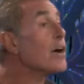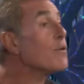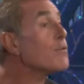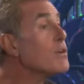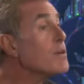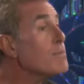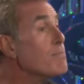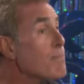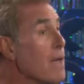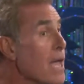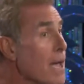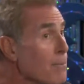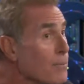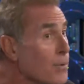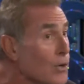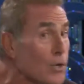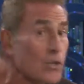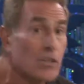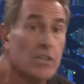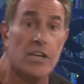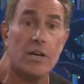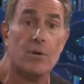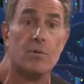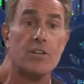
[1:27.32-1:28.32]
Now remember,
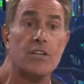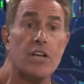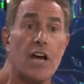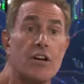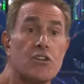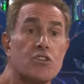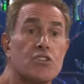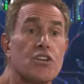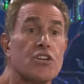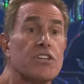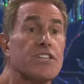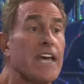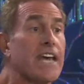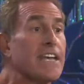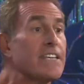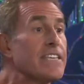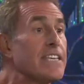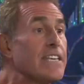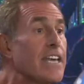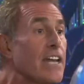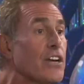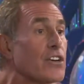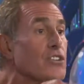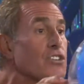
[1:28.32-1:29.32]
liquid nitrogen takes
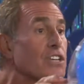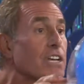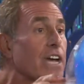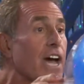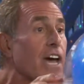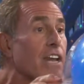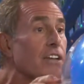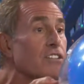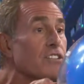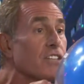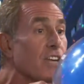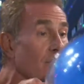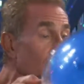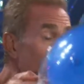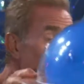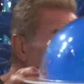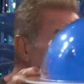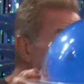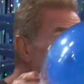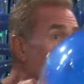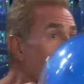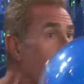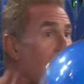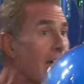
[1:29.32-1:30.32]
the energy out of stuff.
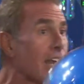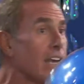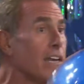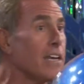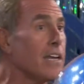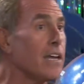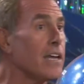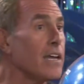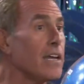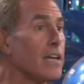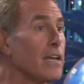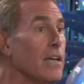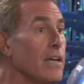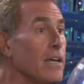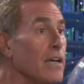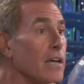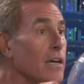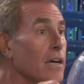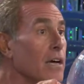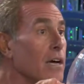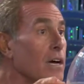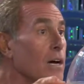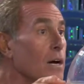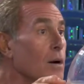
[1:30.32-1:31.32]
What's that?
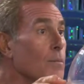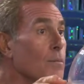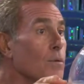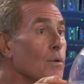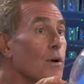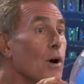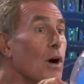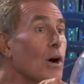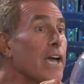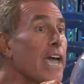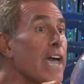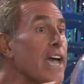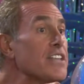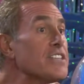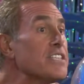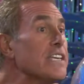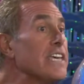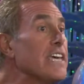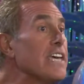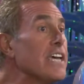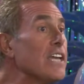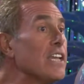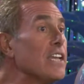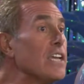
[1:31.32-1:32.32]
Okay, it's a
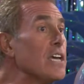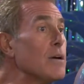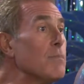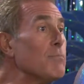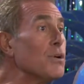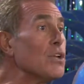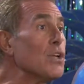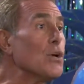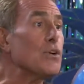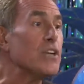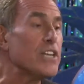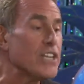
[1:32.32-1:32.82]
helium balloon.